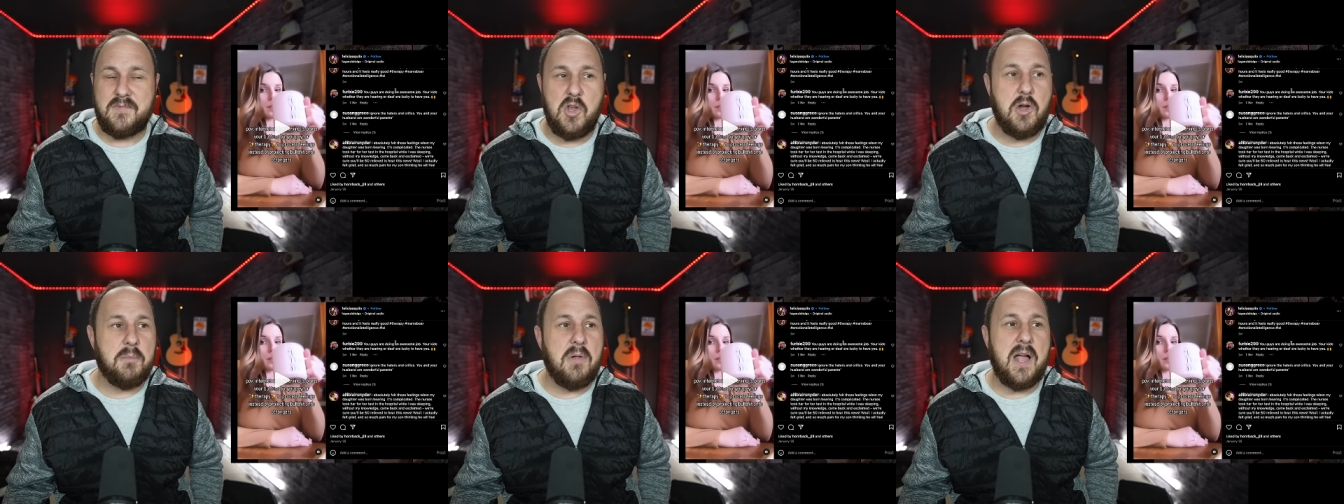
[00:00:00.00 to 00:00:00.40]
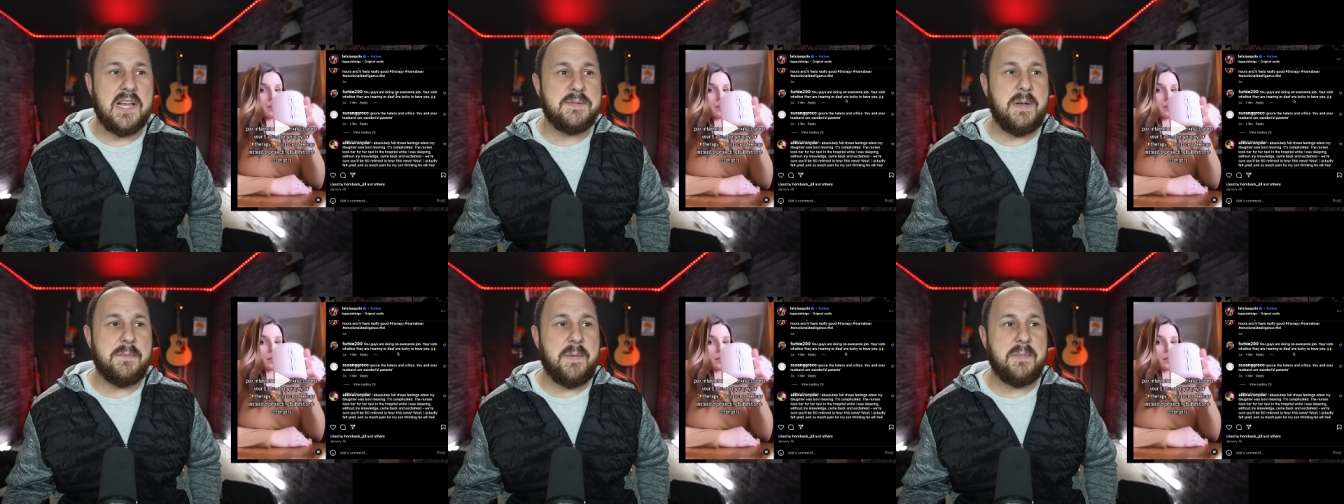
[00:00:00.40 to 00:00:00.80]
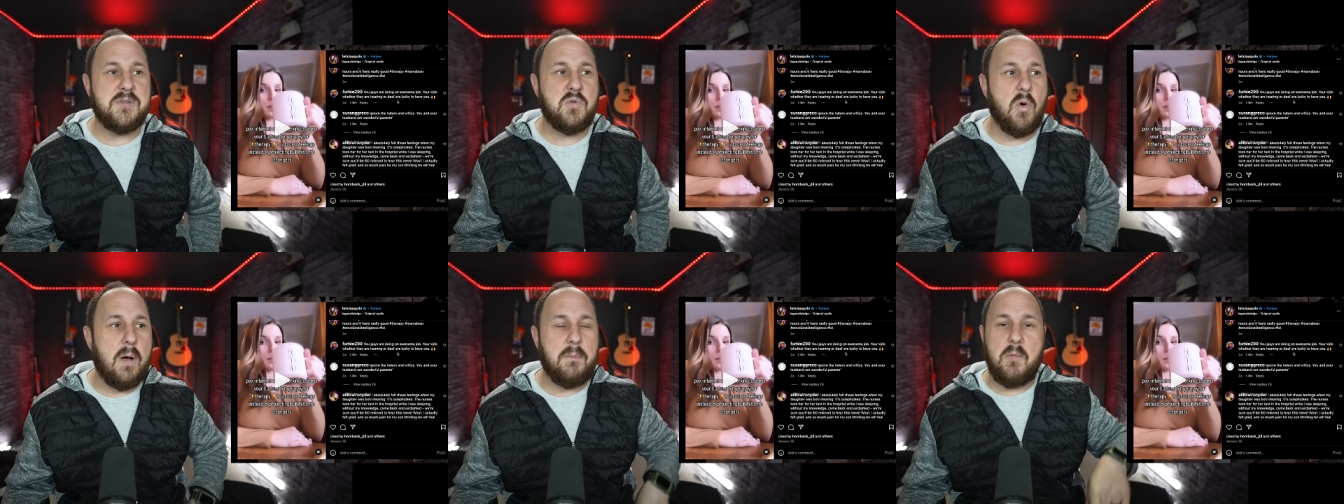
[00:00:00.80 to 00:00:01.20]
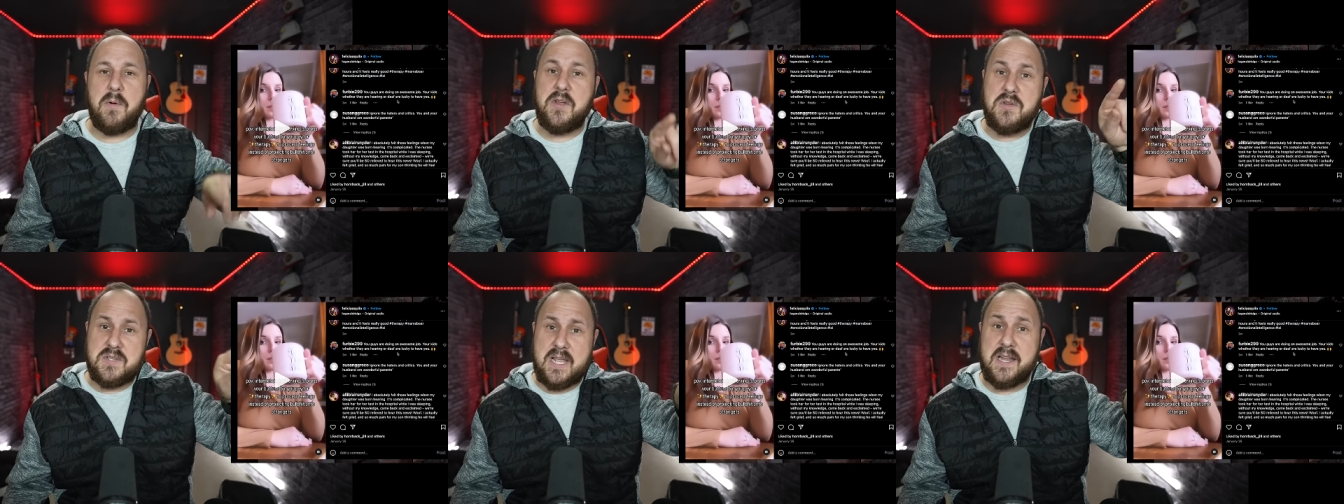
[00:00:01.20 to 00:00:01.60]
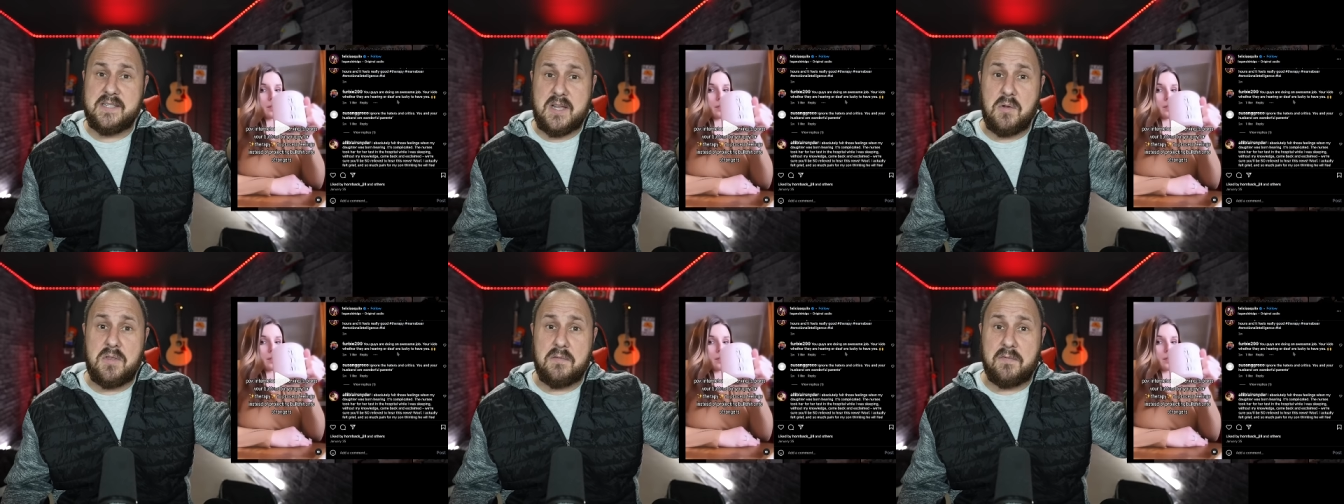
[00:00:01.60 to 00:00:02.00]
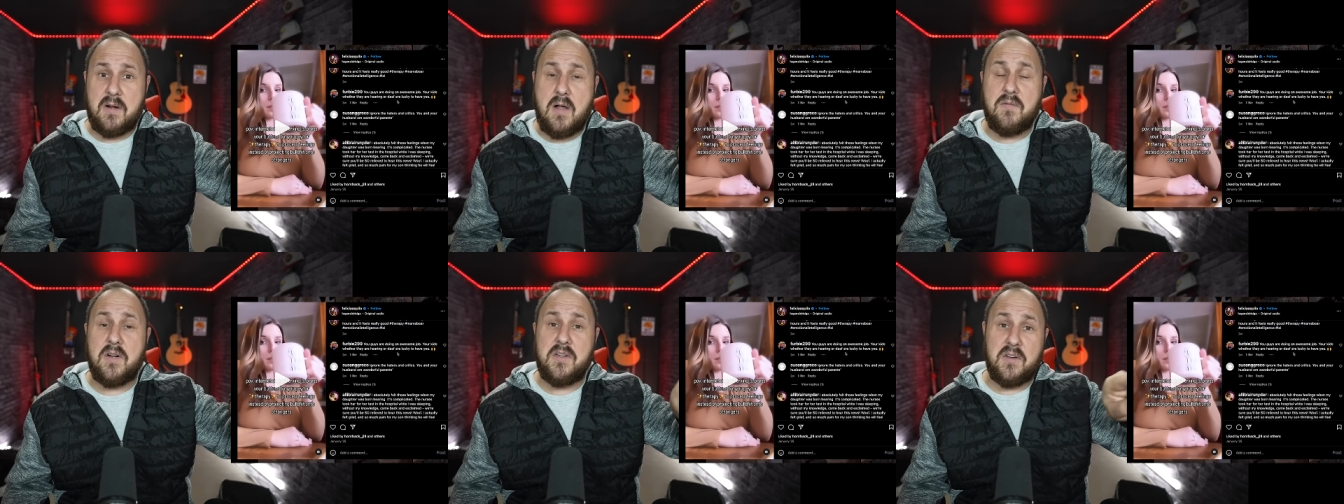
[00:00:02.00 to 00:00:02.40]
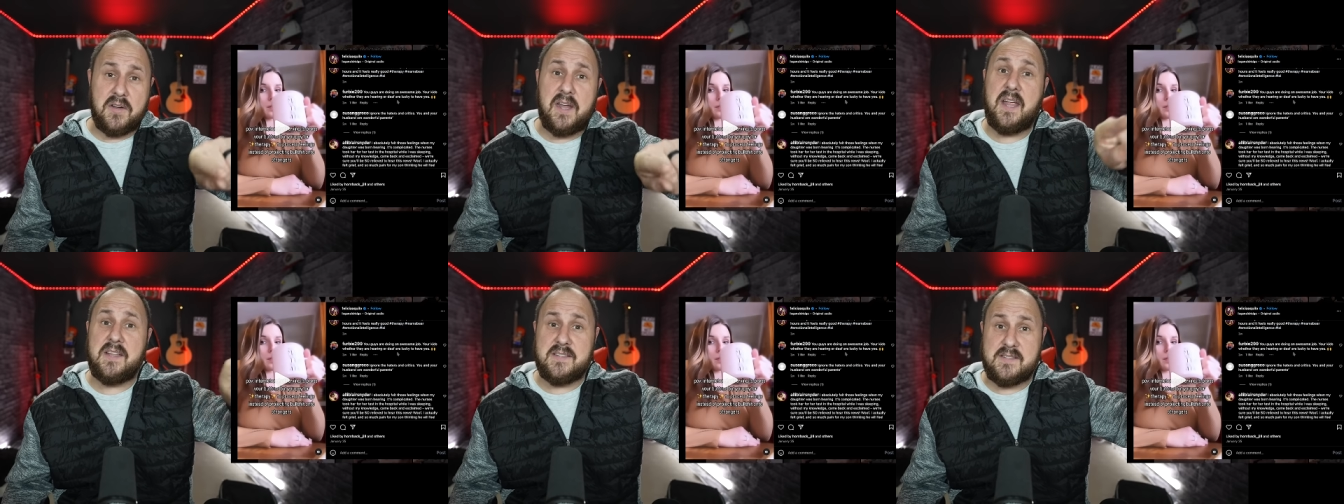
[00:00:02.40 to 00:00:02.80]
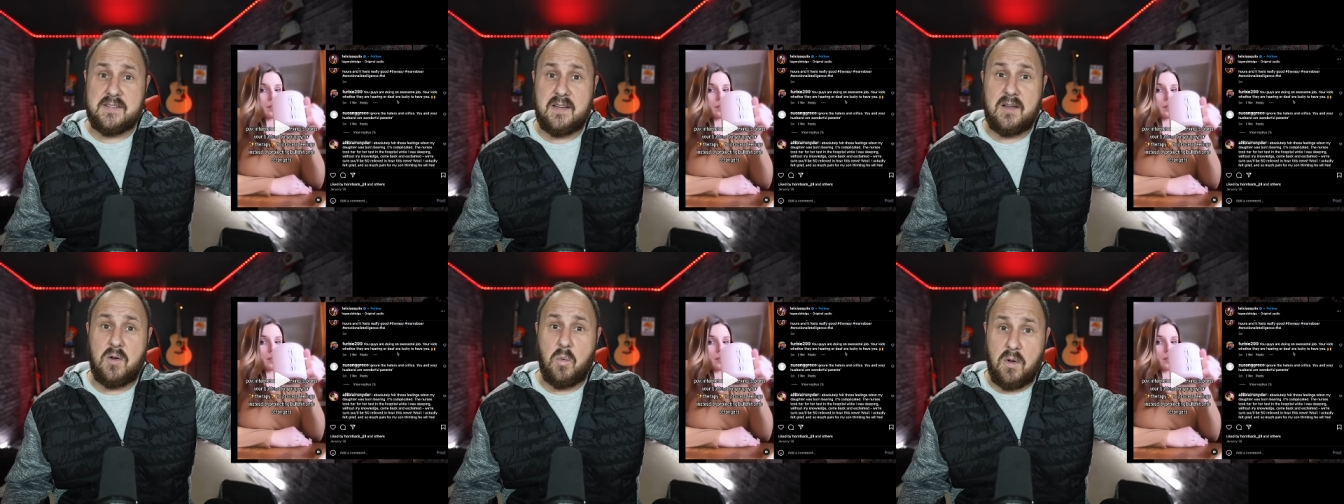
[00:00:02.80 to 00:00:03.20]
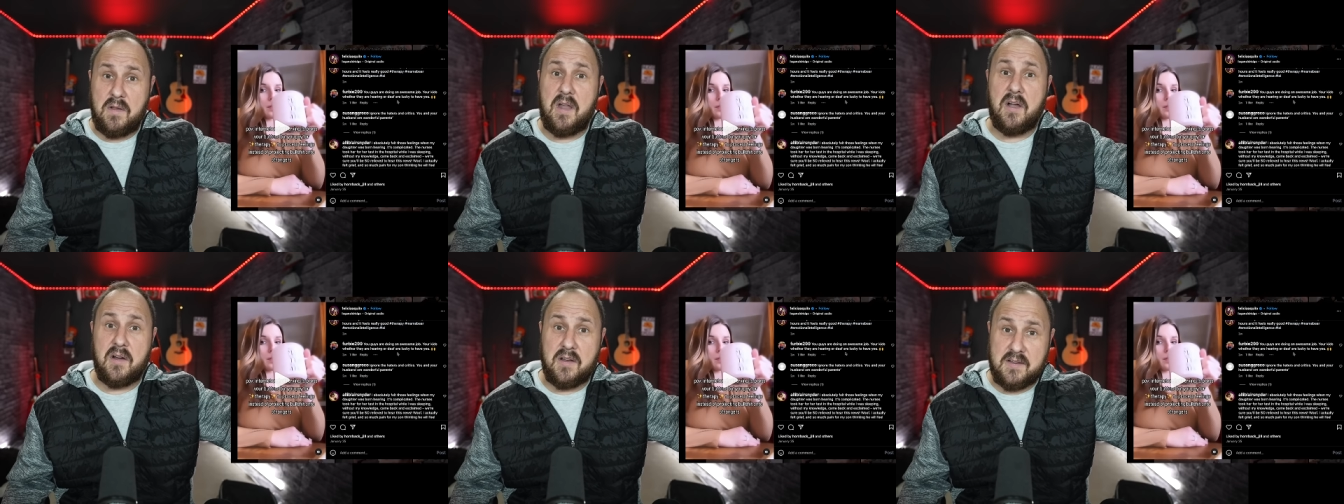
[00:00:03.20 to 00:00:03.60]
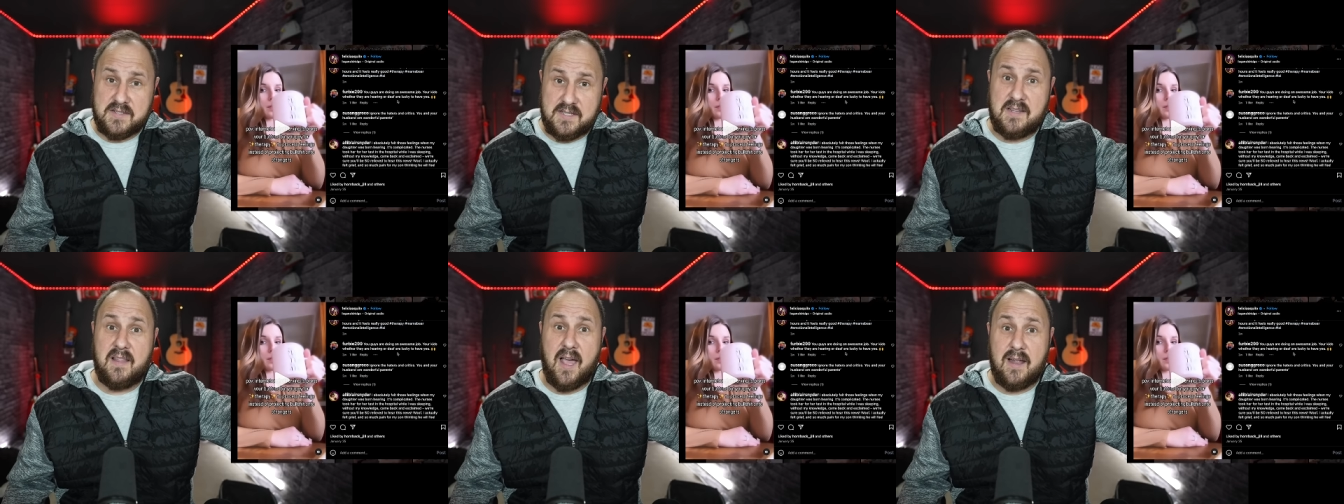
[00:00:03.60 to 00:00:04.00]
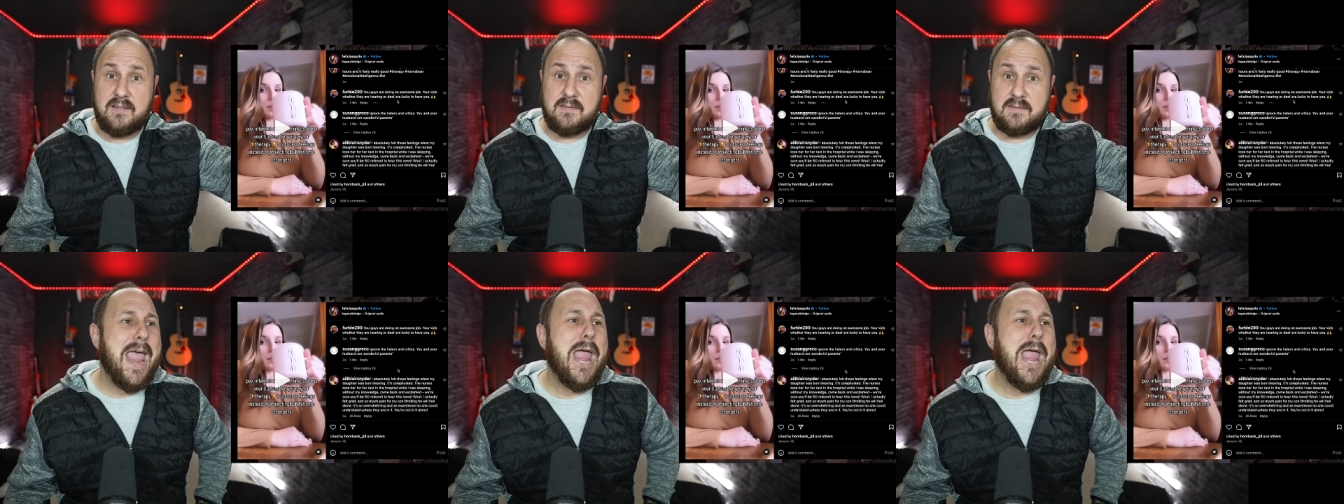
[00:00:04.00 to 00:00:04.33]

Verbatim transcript: You can block as many people as you want, but what you said is out there forever, and your kids one day are gonna see that.